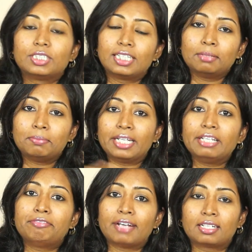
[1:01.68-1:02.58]
So there are
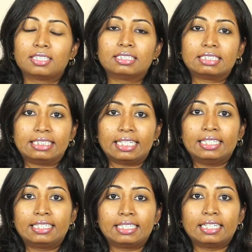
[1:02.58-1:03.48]
many factors,
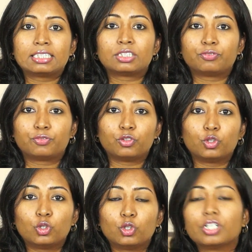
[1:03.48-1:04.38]
genetics,
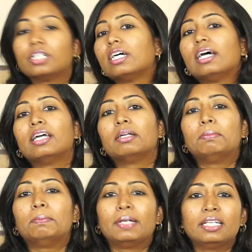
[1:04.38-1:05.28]
food
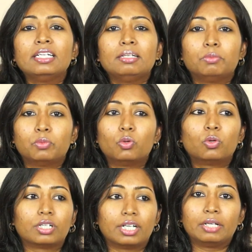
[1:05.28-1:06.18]
and many
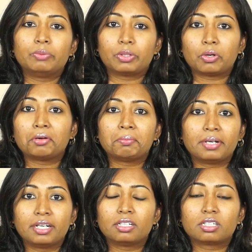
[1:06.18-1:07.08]
more,
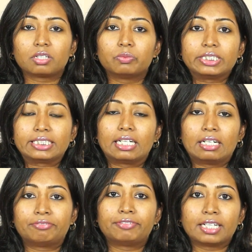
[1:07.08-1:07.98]
environment, which
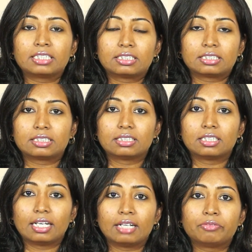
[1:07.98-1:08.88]
affects
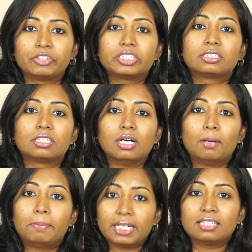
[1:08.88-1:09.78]
and which
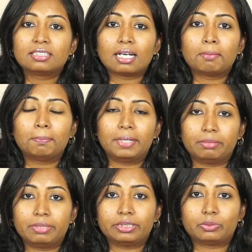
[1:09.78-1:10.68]
brings up
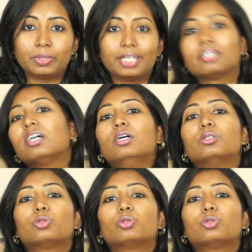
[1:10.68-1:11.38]
baby's weight.